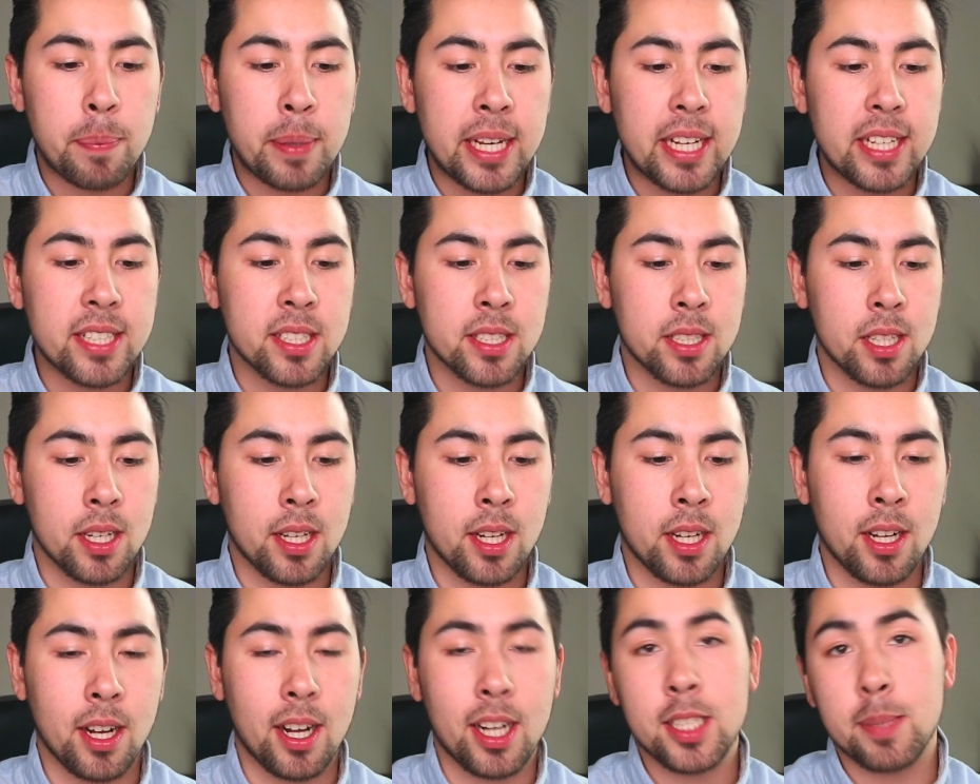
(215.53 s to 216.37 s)
piece to the
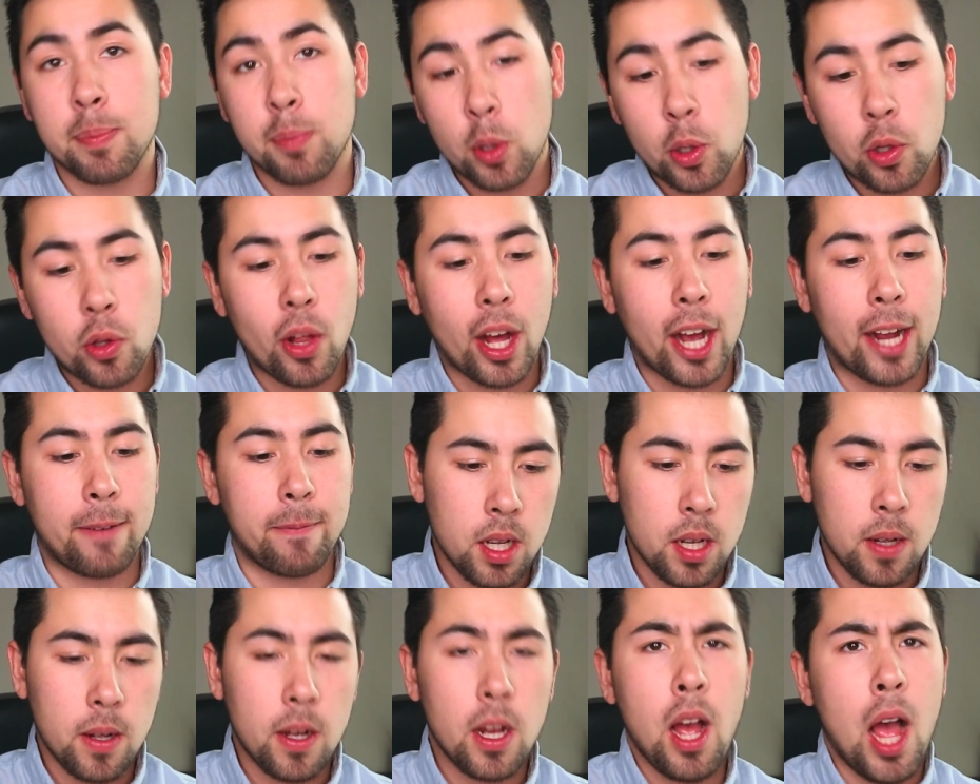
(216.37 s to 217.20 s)
Canucks blue line.
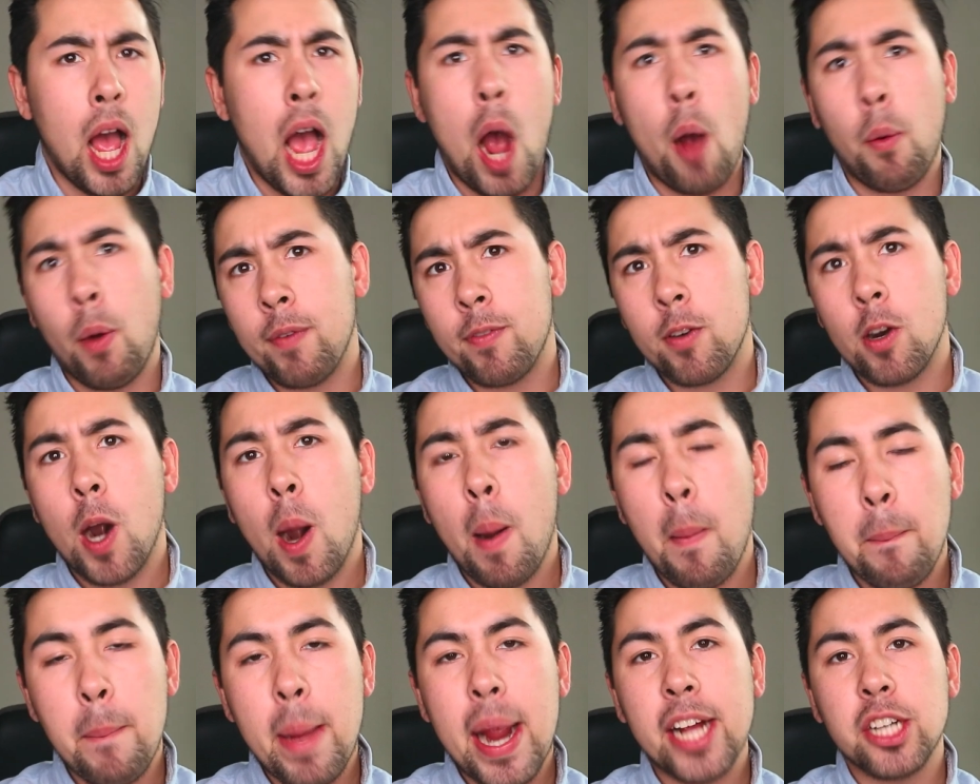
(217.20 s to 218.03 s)
However,
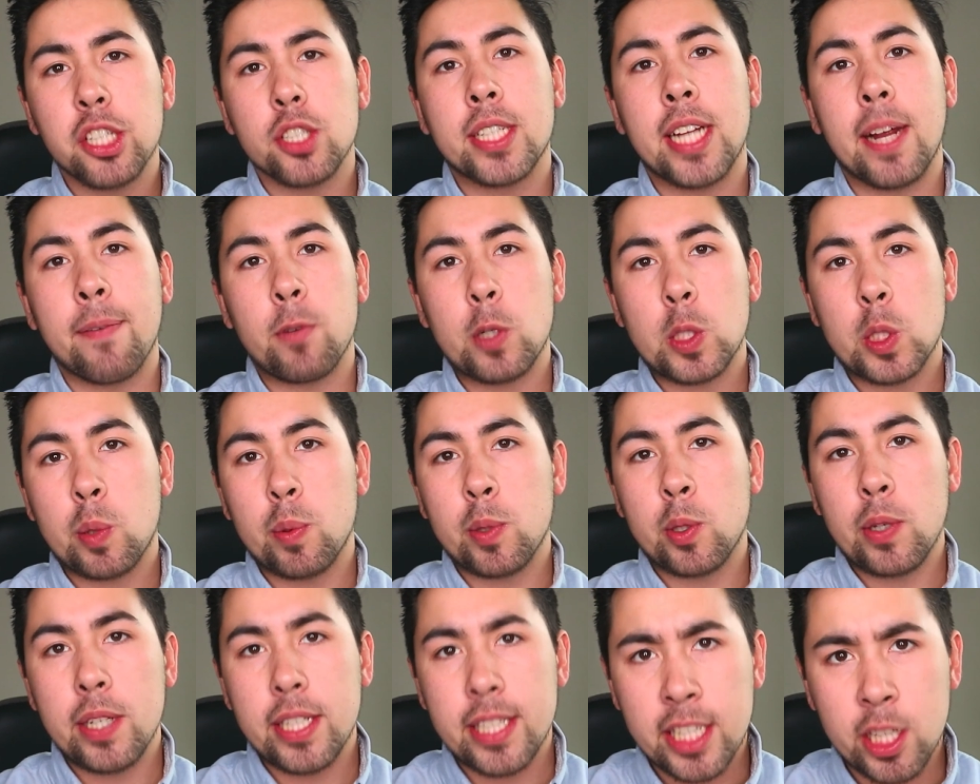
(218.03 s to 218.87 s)
a major difference
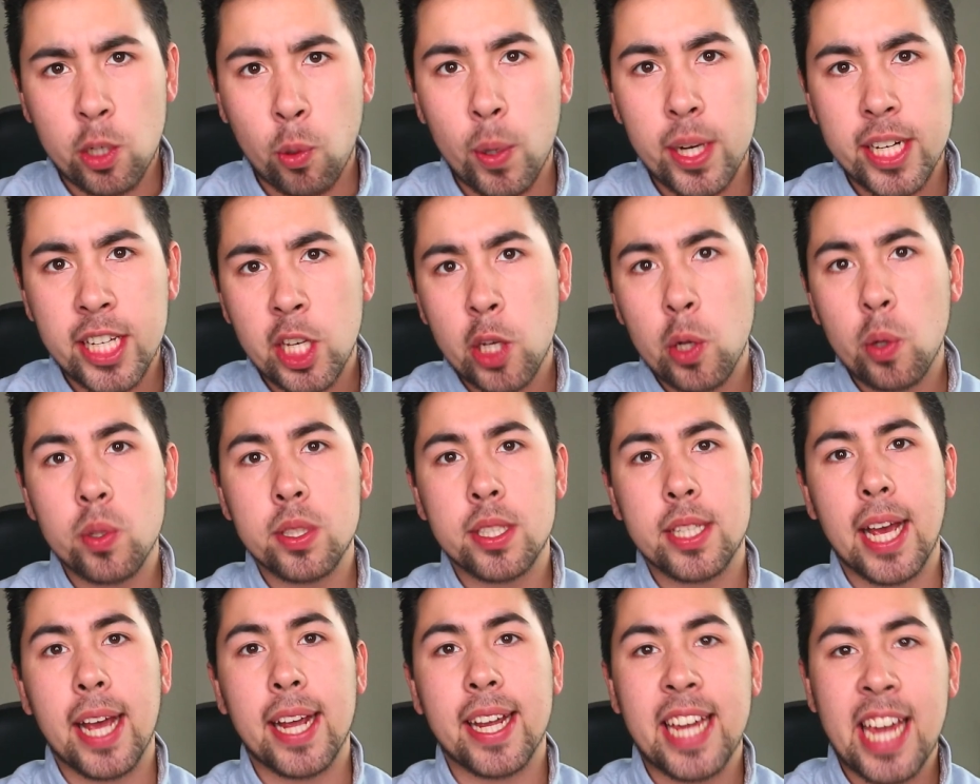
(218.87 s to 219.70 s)
between Quinn
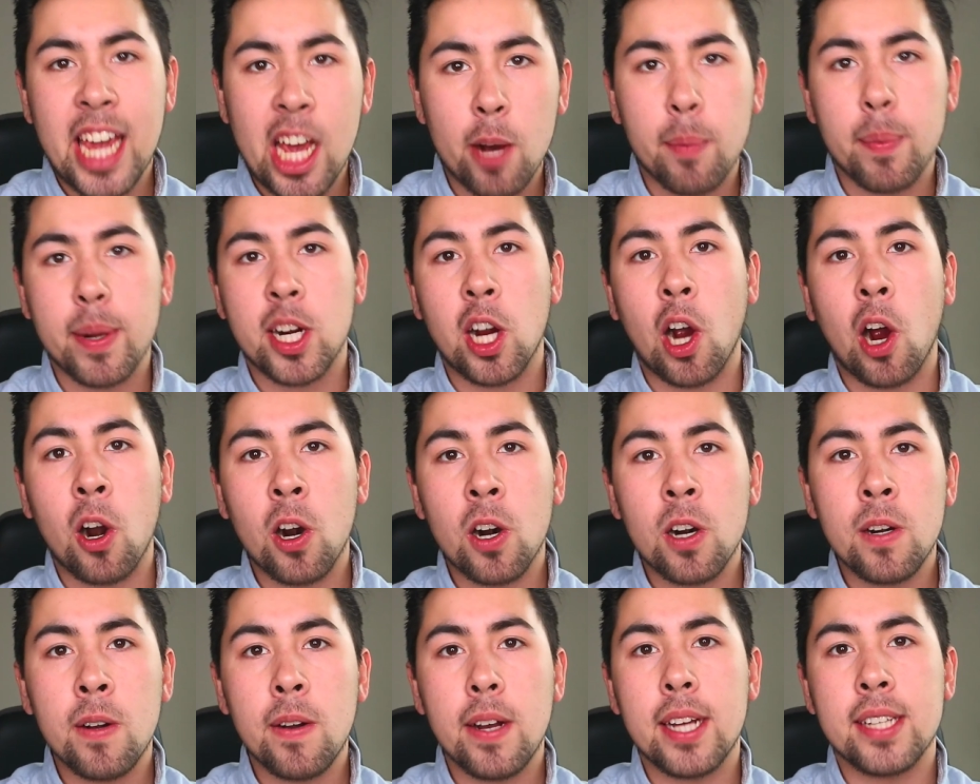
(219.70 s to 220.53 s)
Hughes and
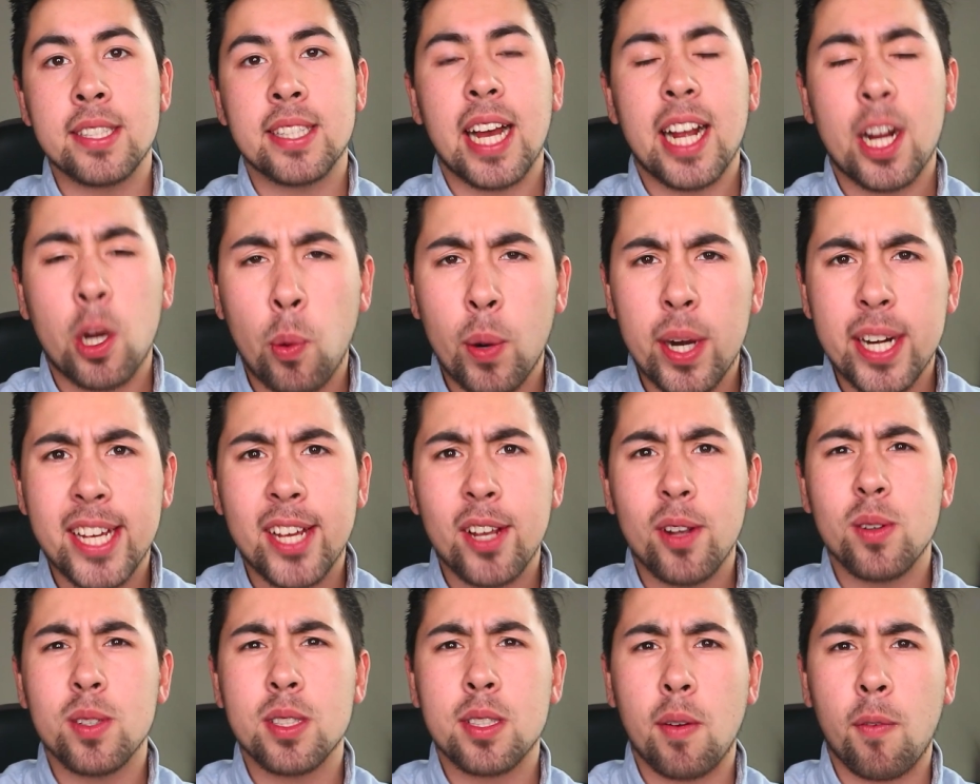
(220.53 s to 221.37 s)
Makar is that Quinn
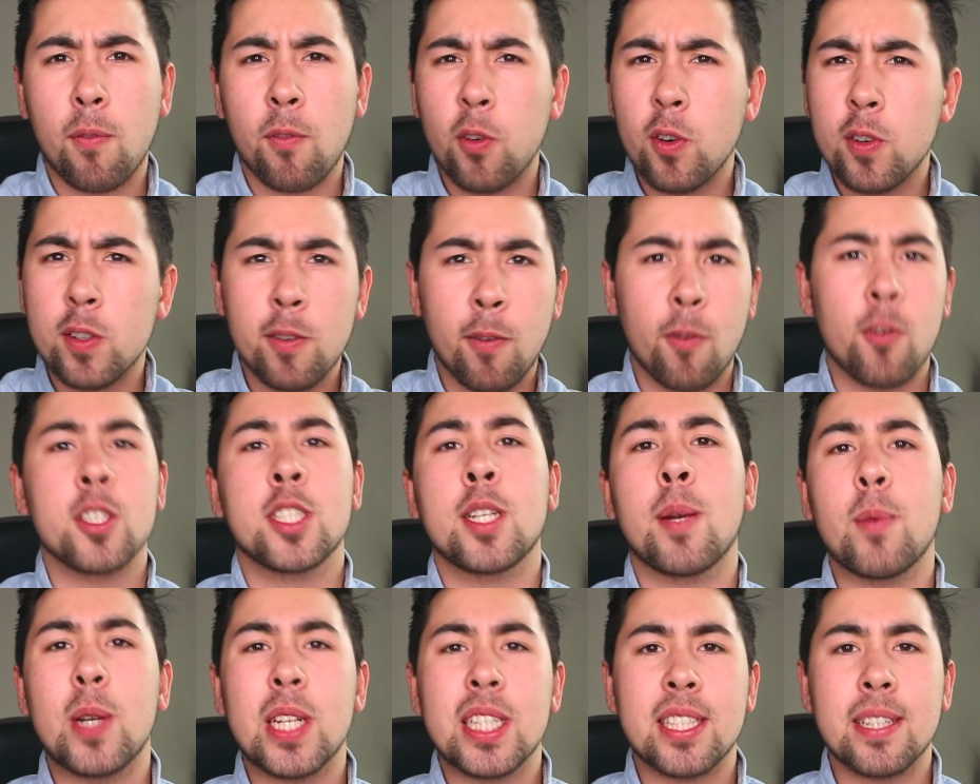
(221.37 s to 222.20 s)
Hughes, for
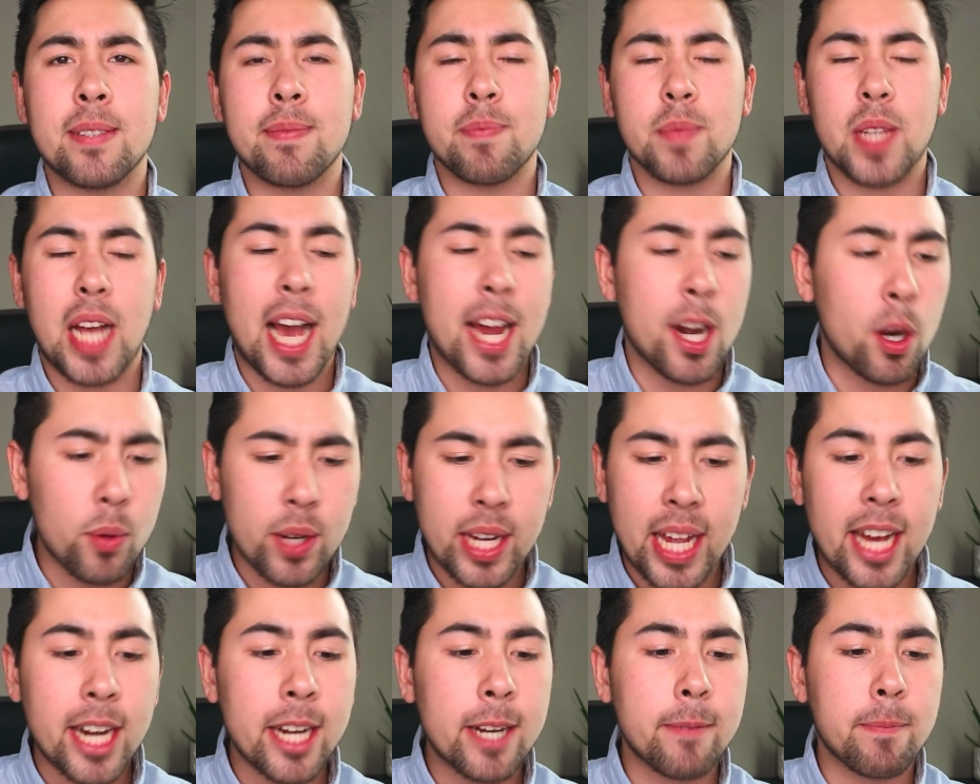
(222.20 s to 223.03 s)
some reason, I don't
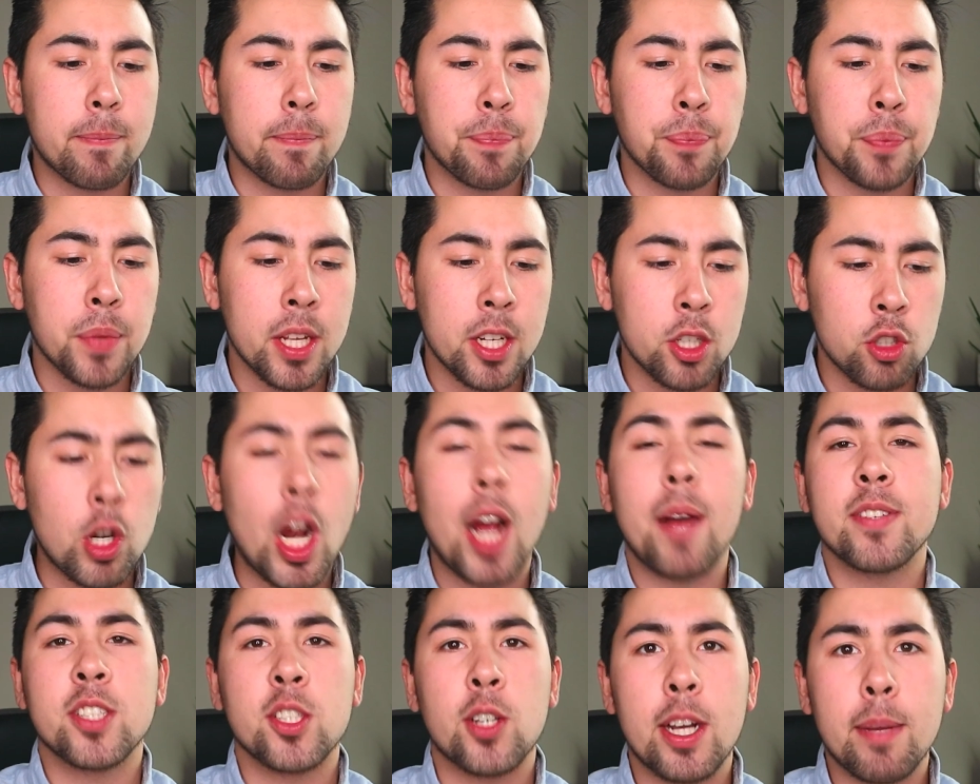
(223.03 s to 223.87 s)
get it.
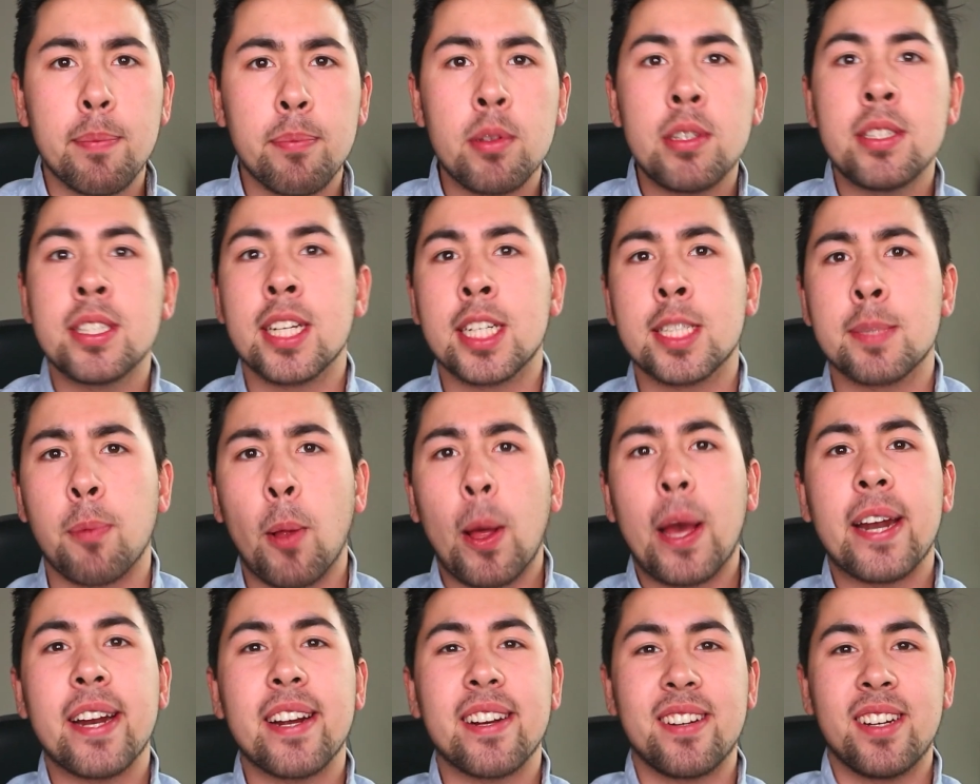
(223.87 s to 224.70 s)
Travis Green, please
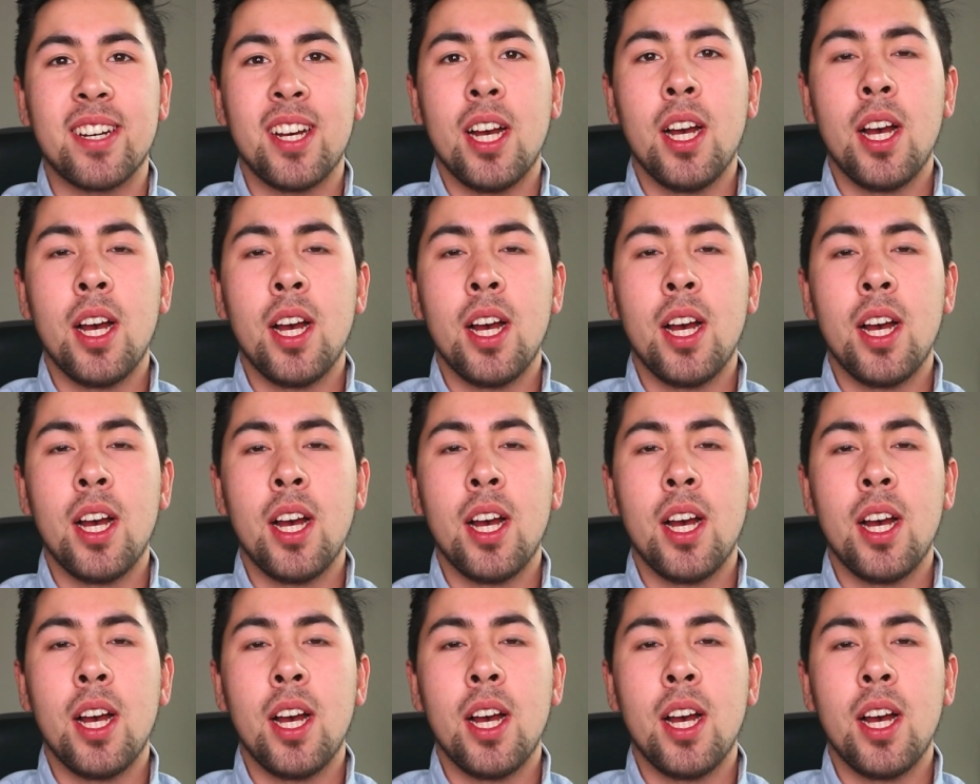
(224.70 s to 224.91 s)
explain it.